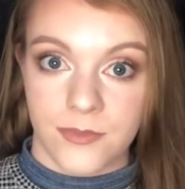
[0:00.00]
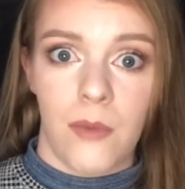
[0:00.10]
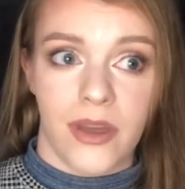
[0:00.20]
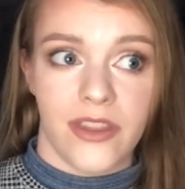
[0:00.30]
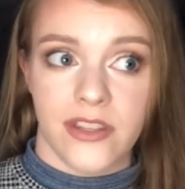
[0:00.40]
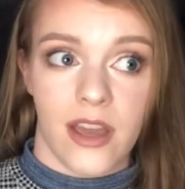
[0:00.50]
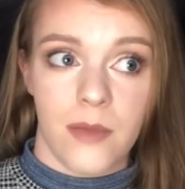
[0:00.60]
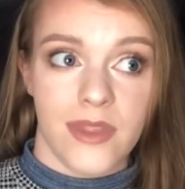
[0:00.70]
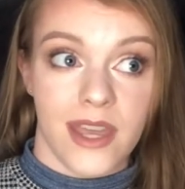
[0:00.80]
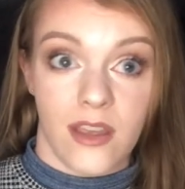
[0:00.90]
And by the
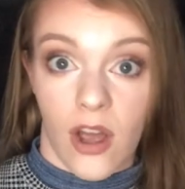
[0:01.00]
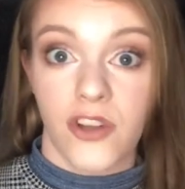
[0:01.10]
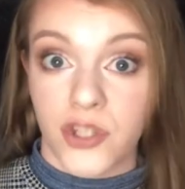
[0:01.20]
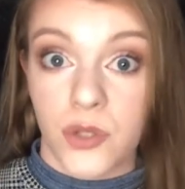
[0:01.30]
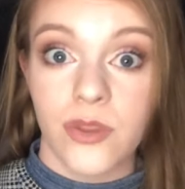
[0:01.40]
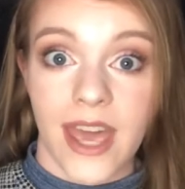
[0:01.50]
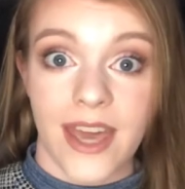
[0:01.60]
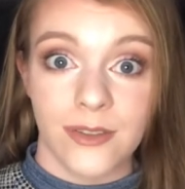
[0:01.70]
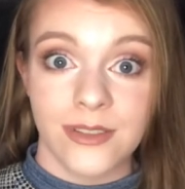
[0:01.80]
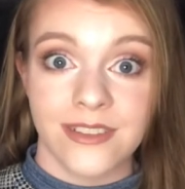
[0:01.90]
time they got to the
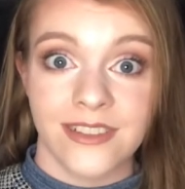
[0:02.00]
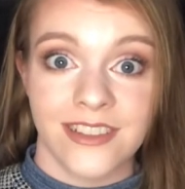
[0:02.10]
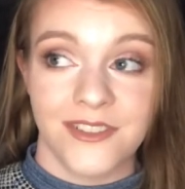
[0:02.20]
house,